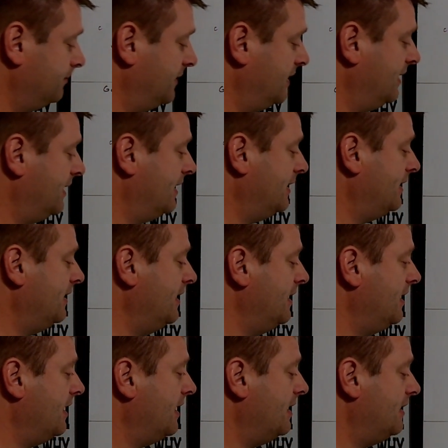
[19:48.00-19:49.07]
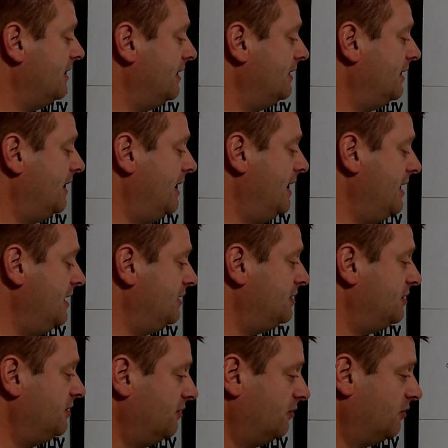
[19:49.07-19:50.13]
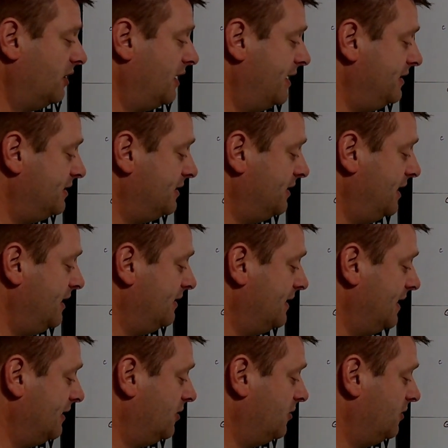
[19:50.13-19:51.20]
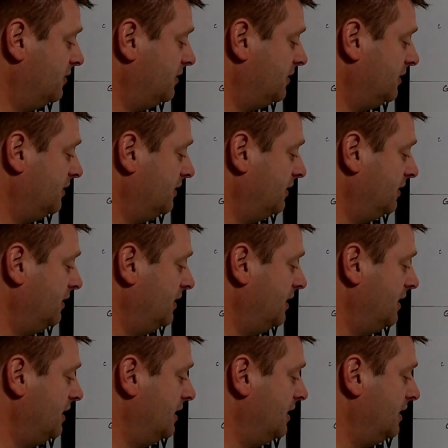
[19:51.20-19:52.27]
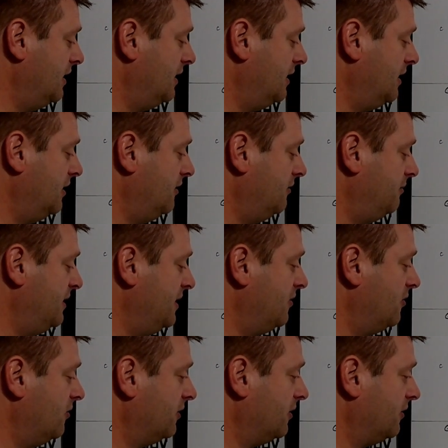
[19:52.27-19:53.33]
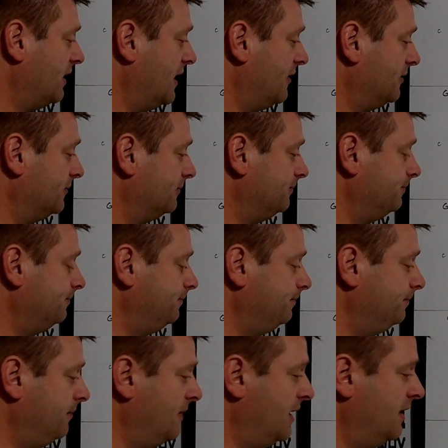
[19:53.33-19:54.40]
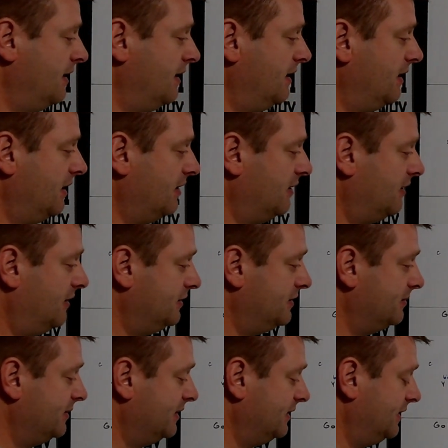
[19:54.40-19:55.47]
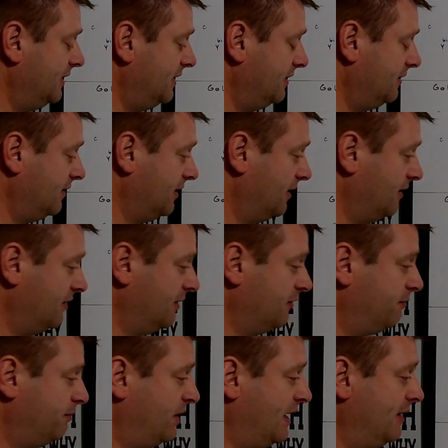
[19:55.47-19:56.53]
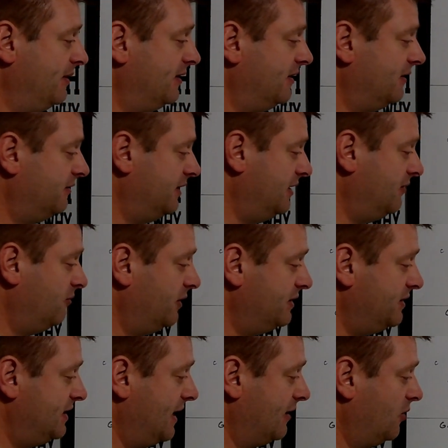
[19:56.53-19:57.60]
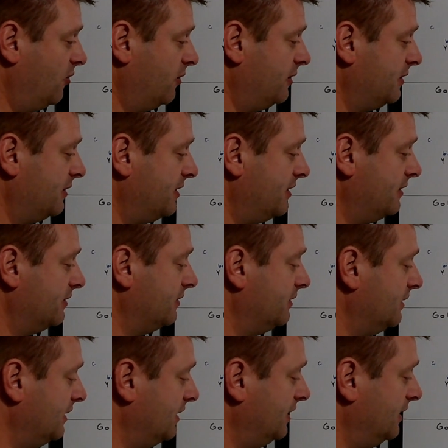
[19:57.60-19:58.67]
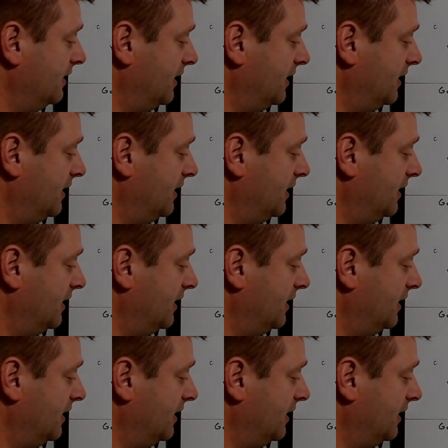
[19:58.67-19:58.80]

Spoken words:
Okay, and then H, we're isolating that corner. He would be corner route. And ultimately, the primary read, what's that corner do?